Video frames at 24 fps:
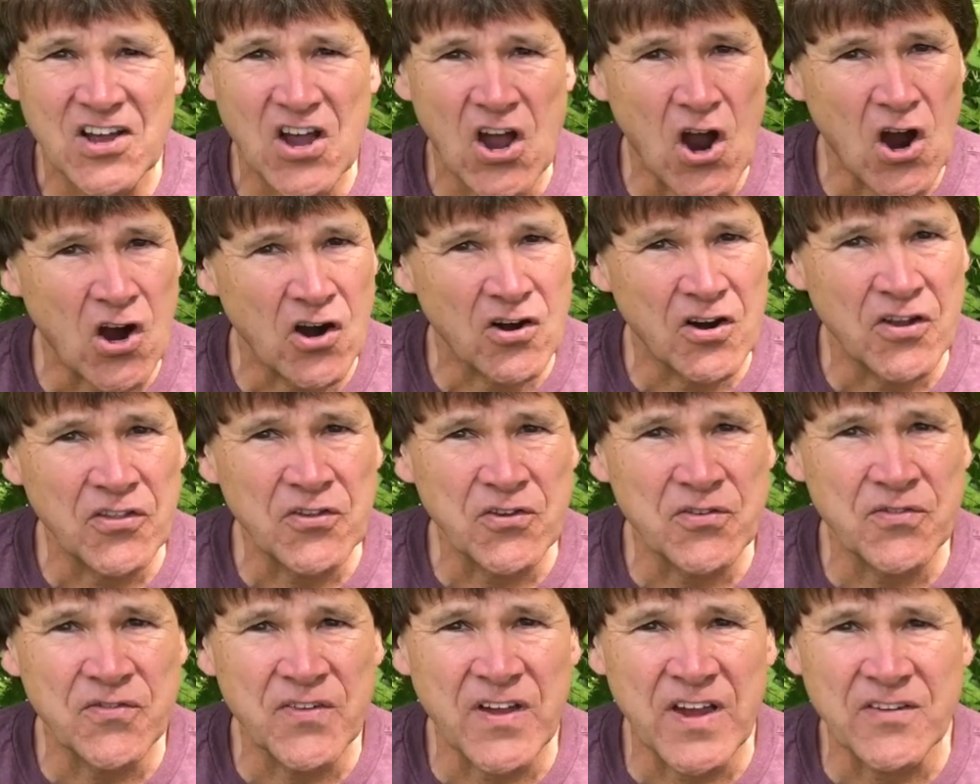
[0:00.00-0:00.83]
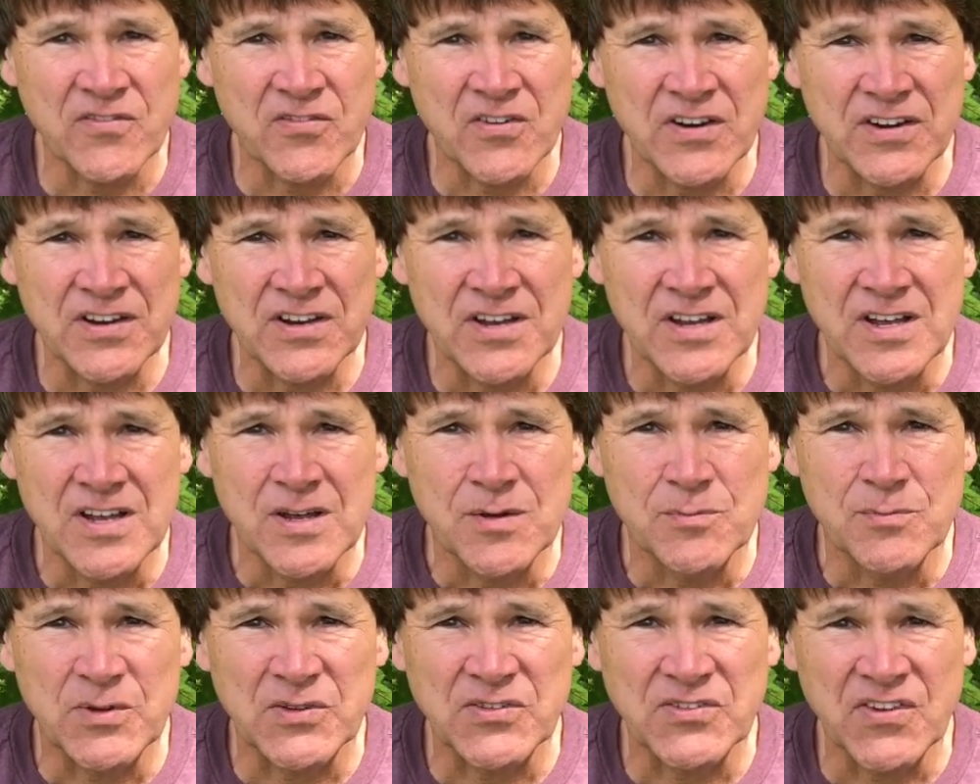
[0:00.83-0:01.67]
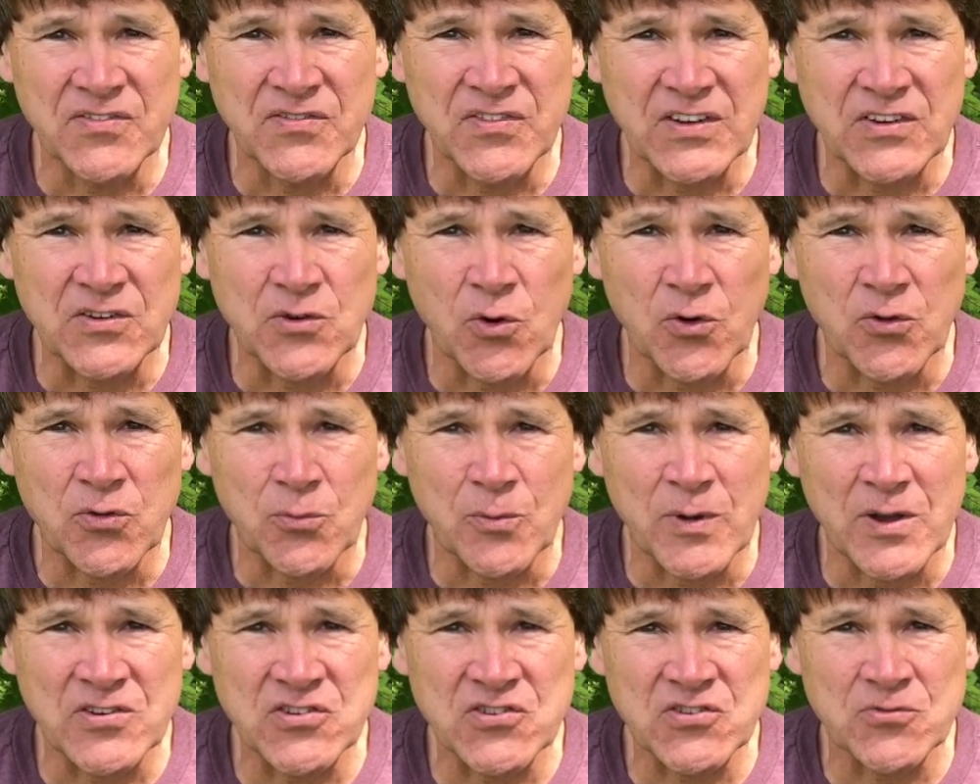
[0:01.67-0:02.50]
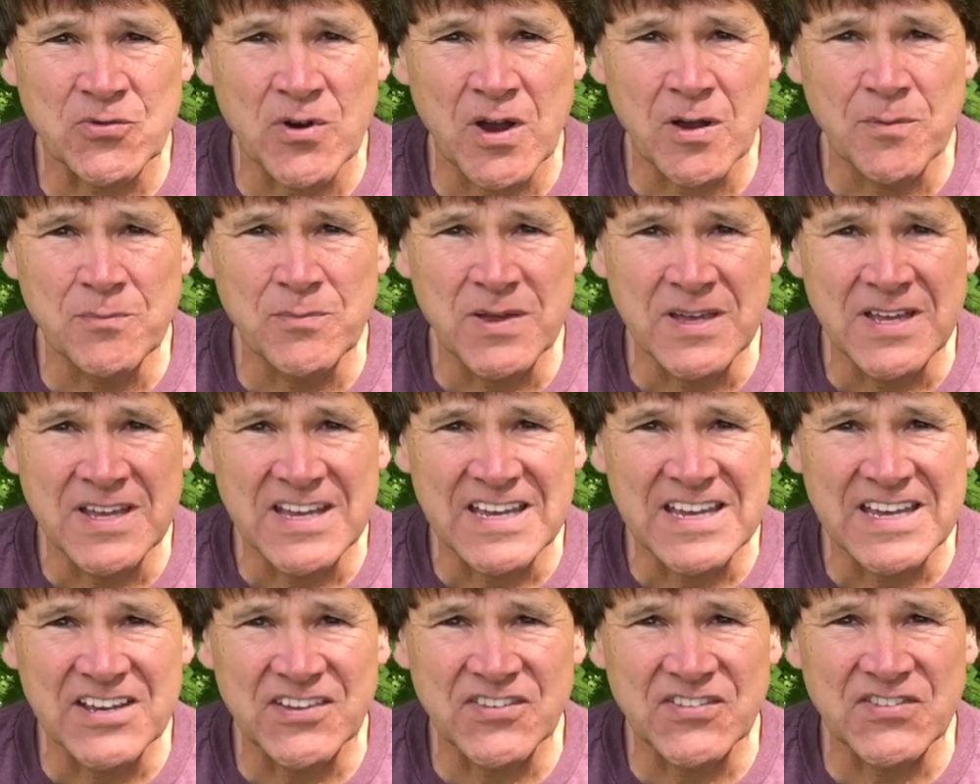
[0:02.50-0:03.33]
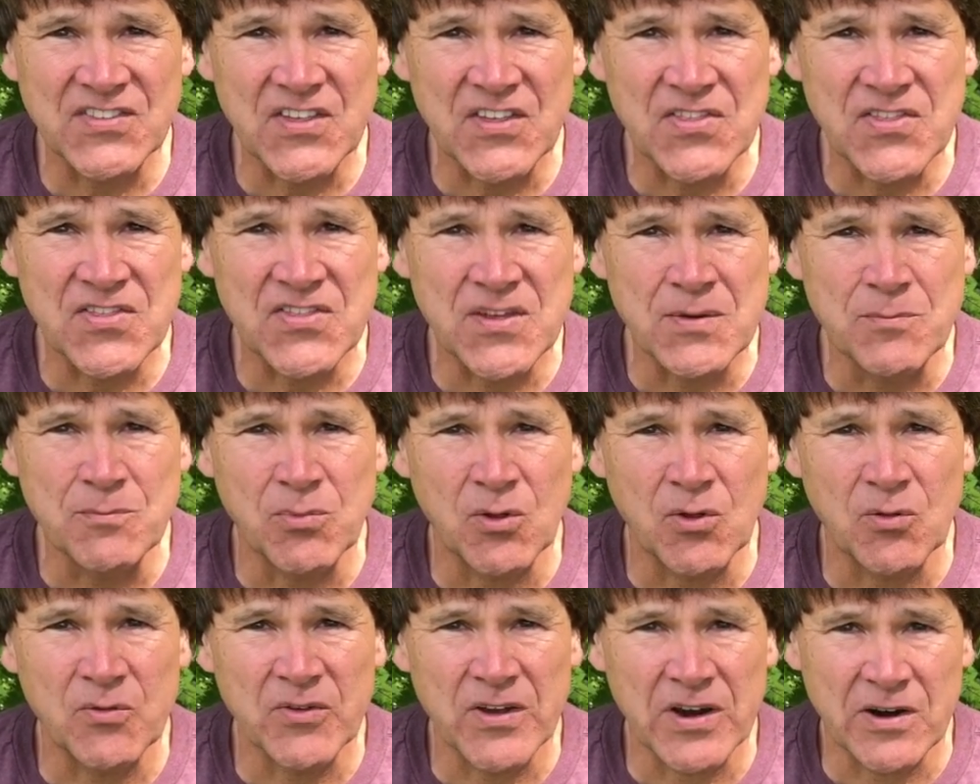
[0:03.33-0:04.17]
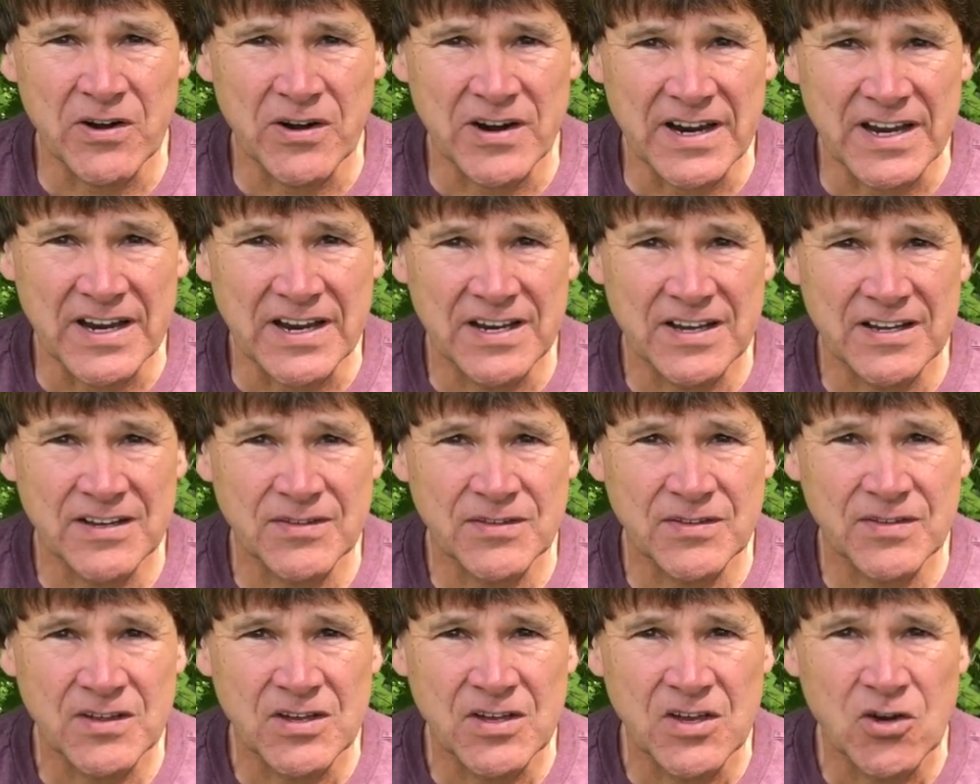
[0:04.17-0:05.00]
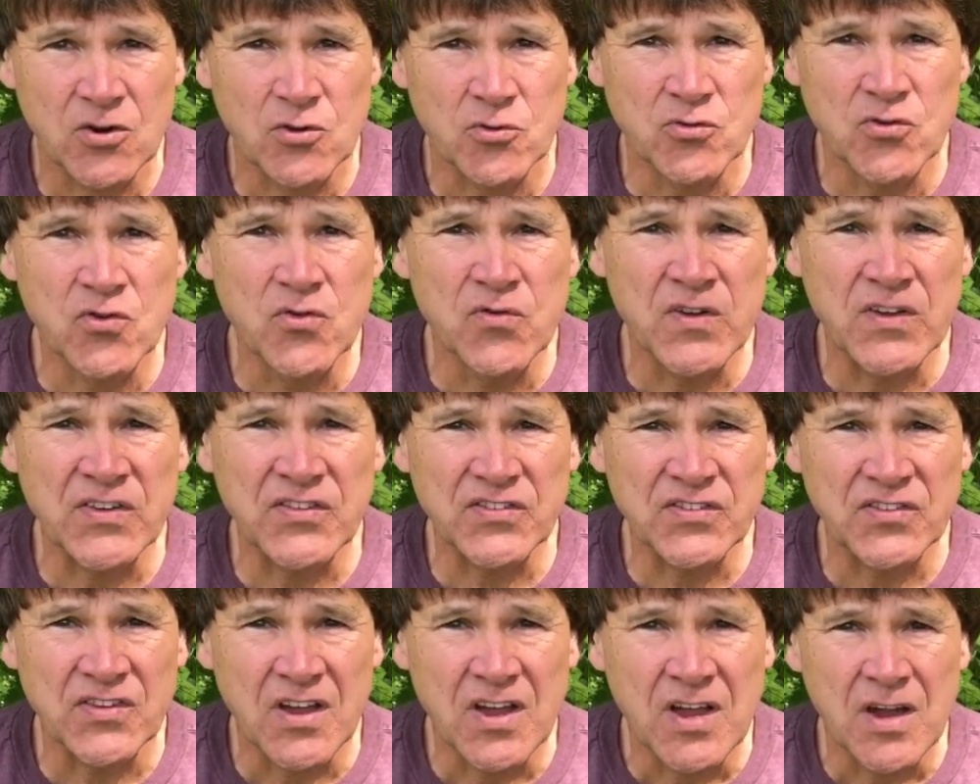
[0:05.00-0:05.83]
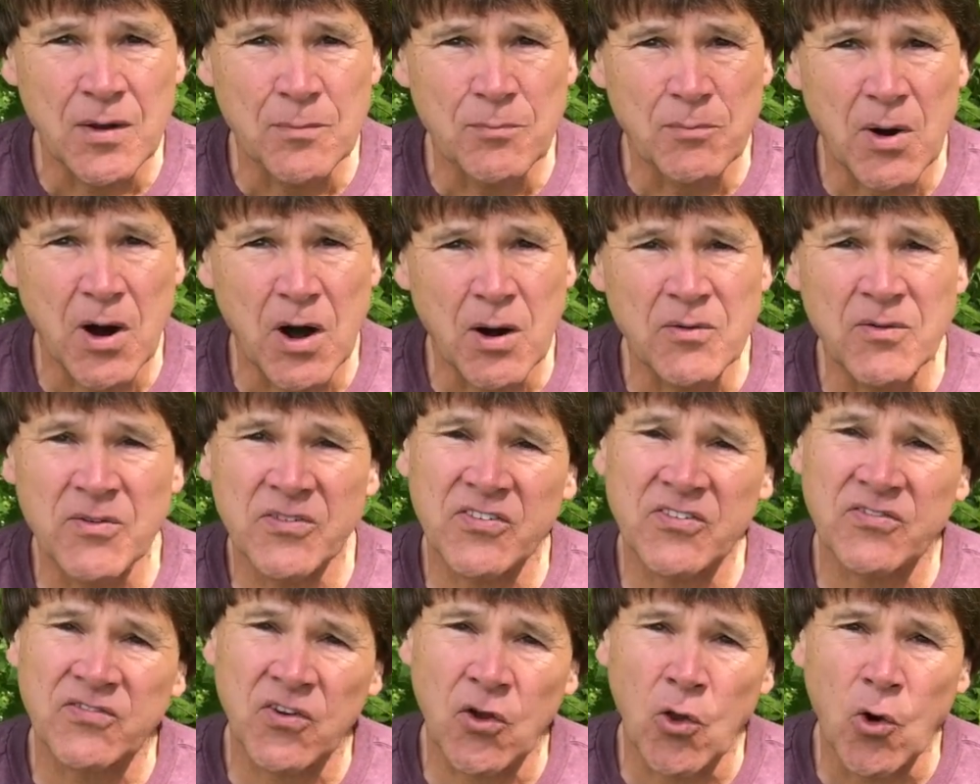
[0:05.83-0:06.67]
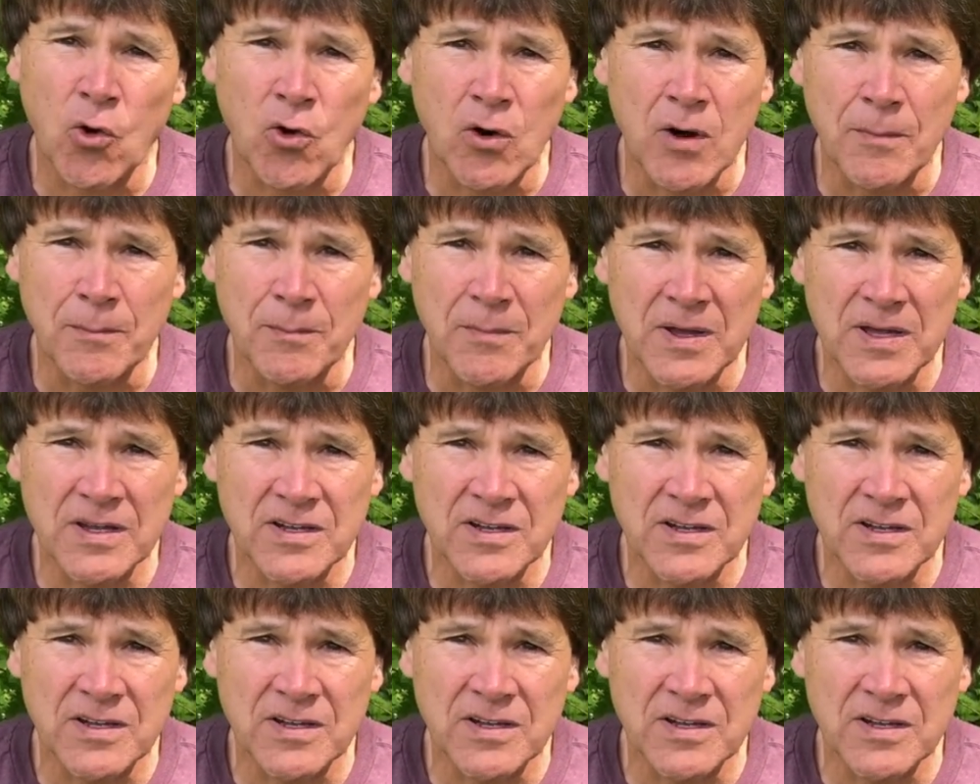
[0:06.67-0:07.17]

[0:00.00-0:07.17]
Our other favorite Pacific Northwest shrub is the thimbleberry. Rubus parviflorum.